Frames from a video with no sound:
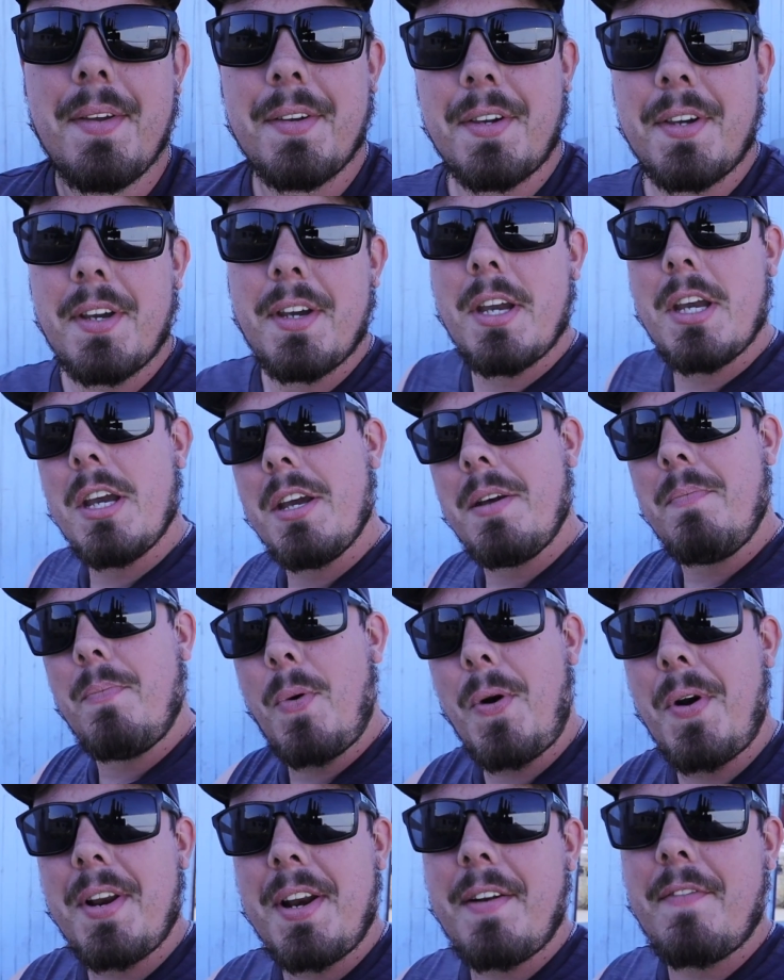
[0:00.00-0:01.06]
Good
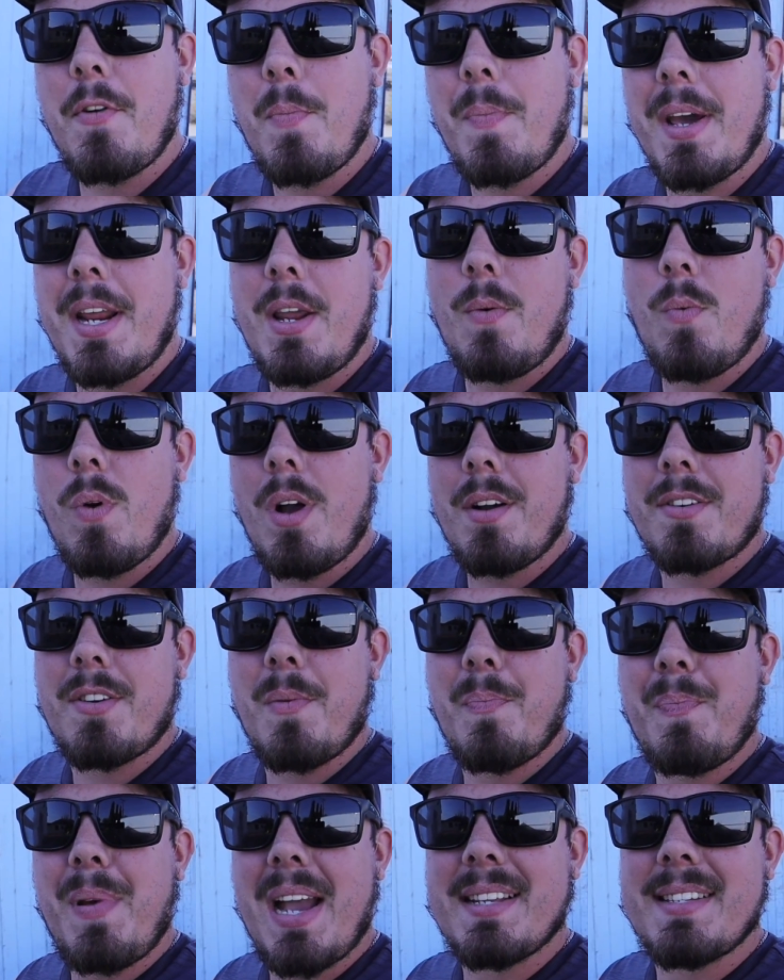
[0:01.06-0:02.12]
morning, everybody. Welcome
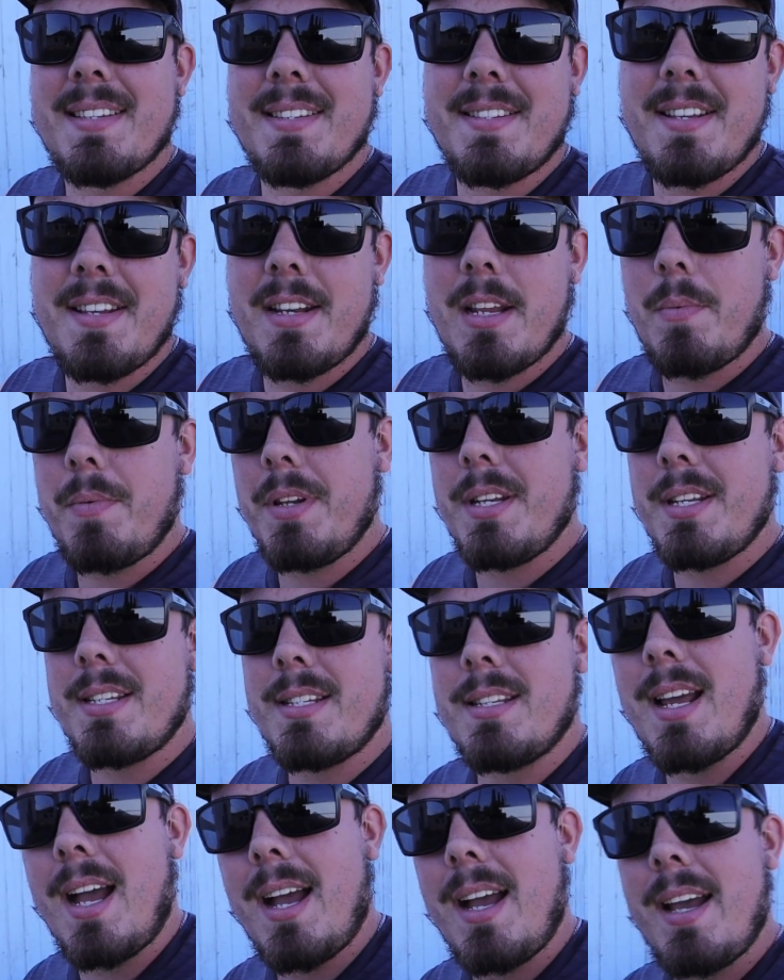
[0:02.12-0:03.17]
back to DW
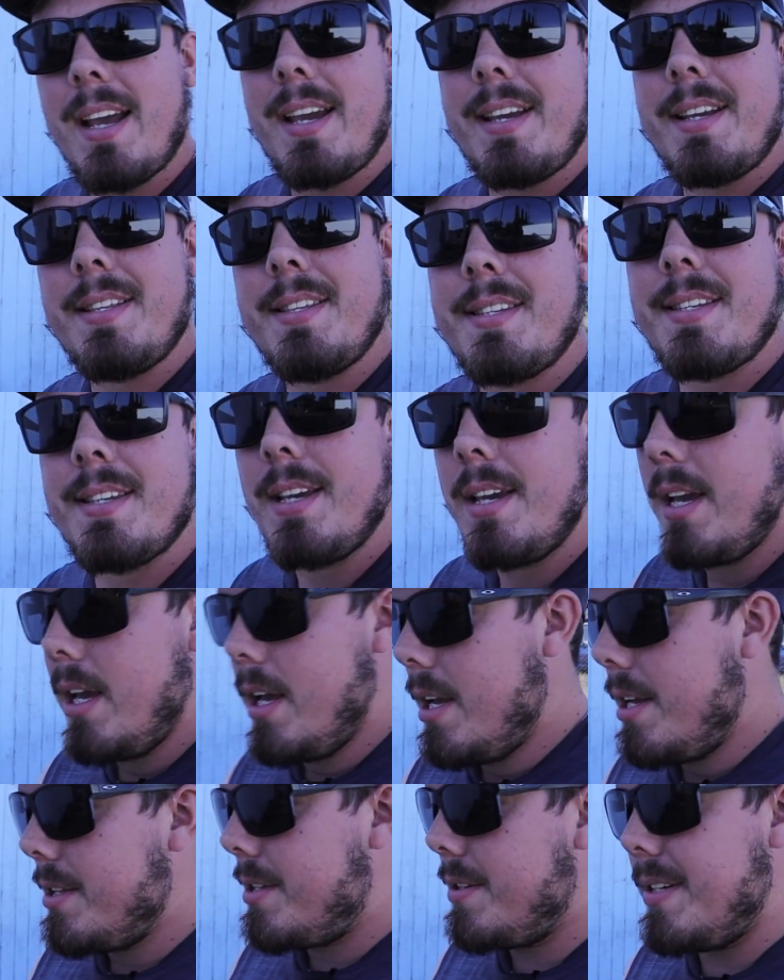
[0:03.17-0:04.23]
Designs.
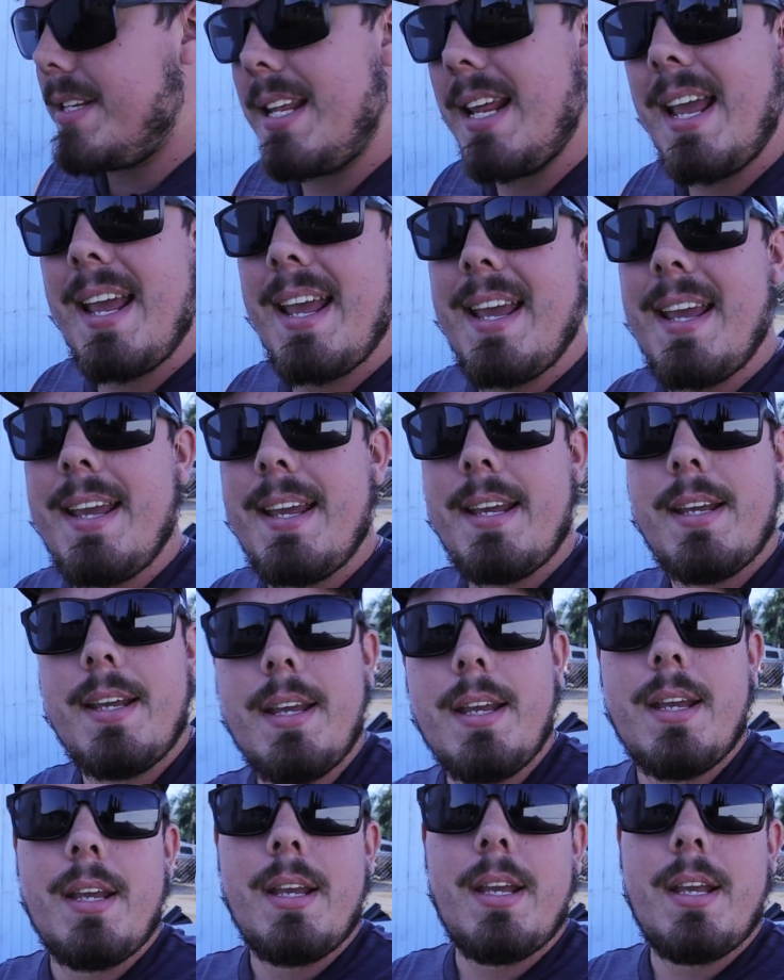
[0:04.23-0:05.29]
Today
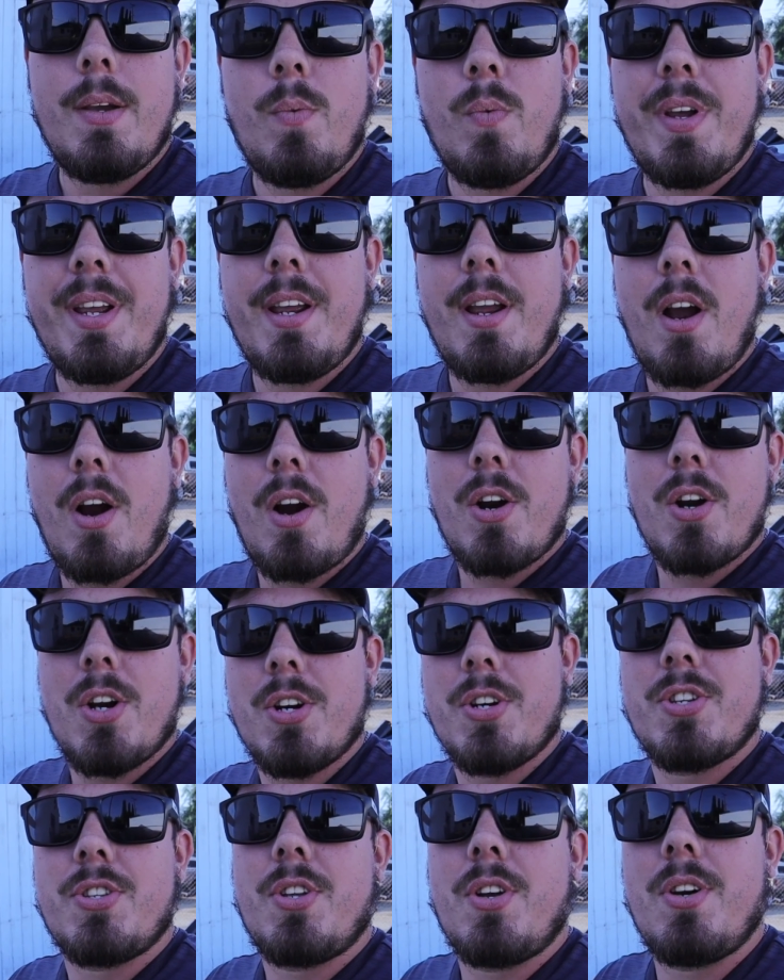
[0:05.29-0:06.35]
we are
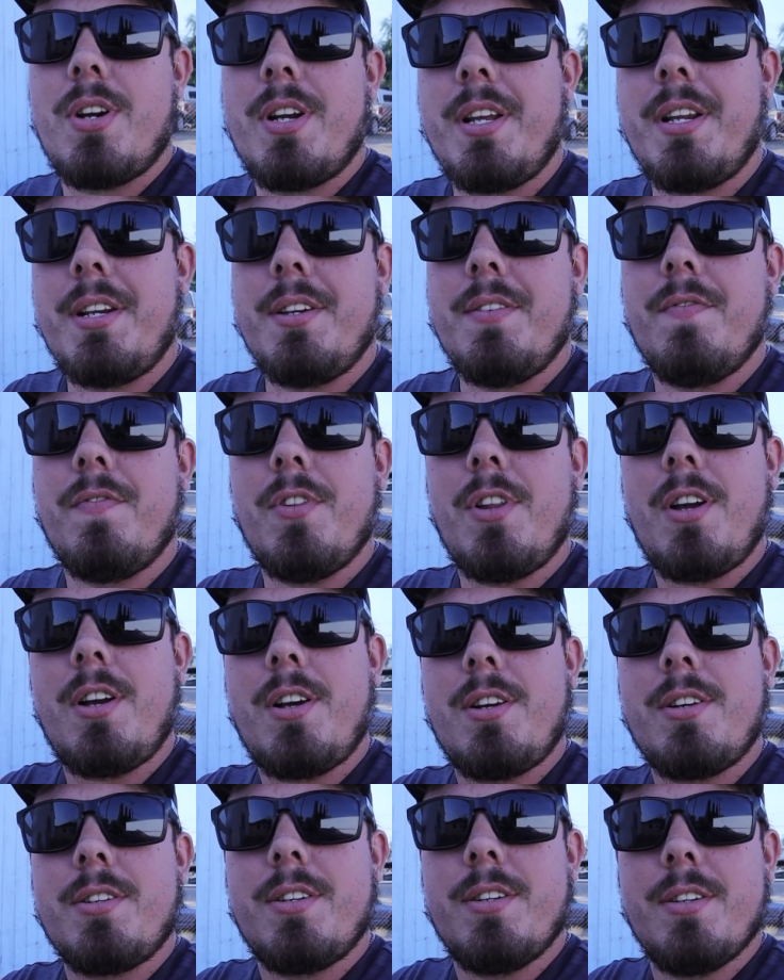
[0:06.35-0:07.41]
starting
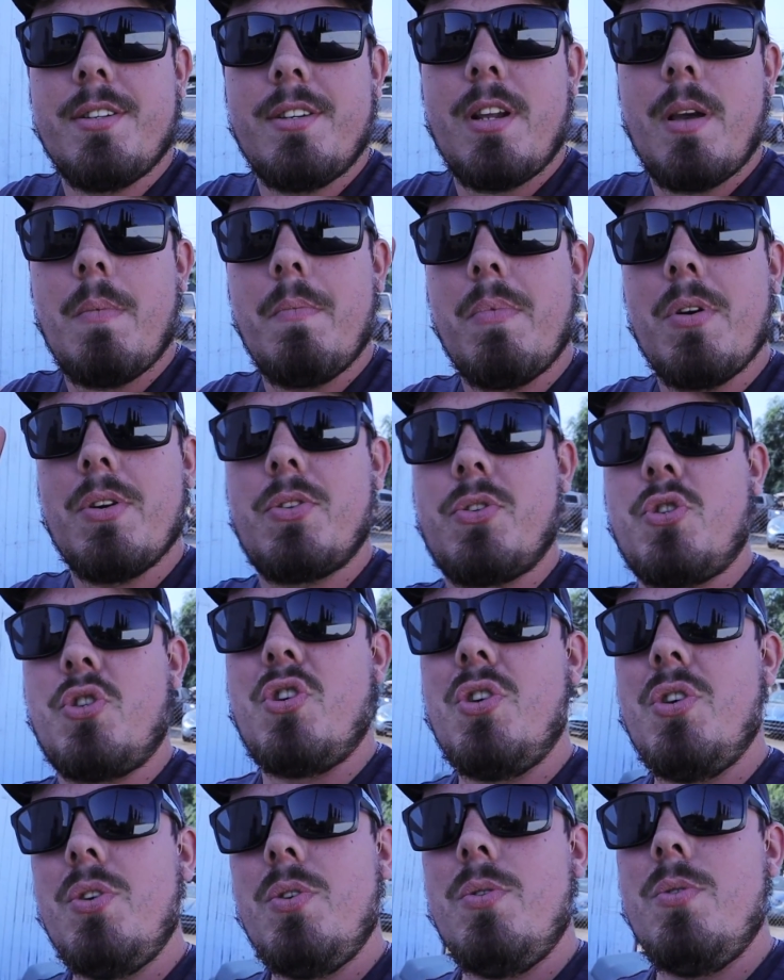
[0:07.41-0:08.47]
vlog number
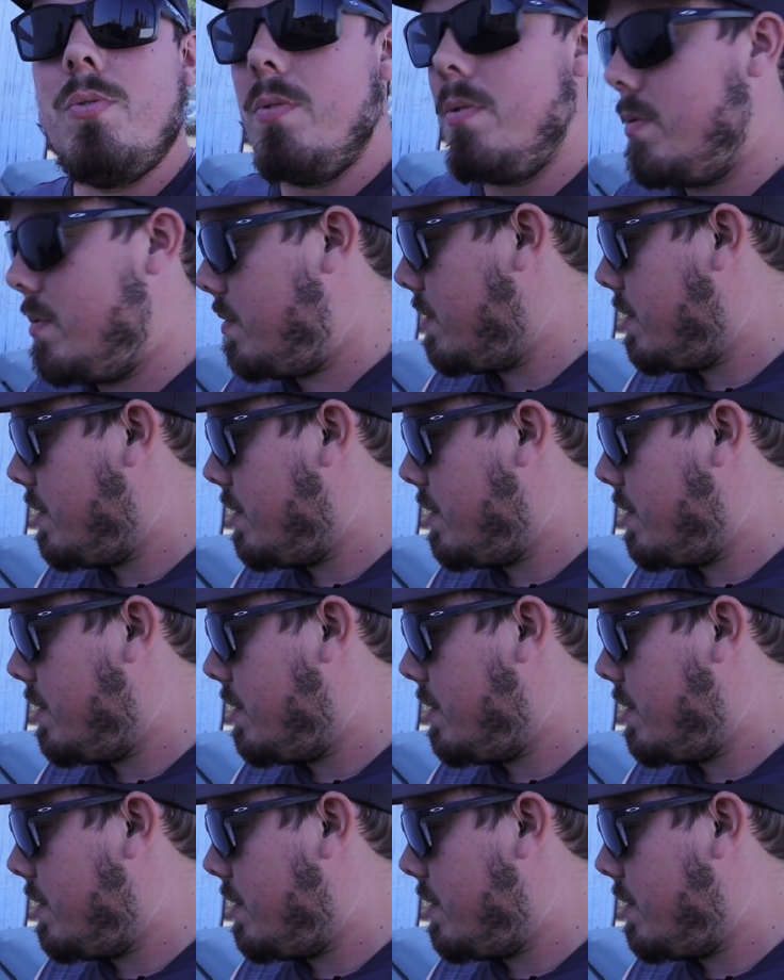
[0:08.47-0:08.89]
2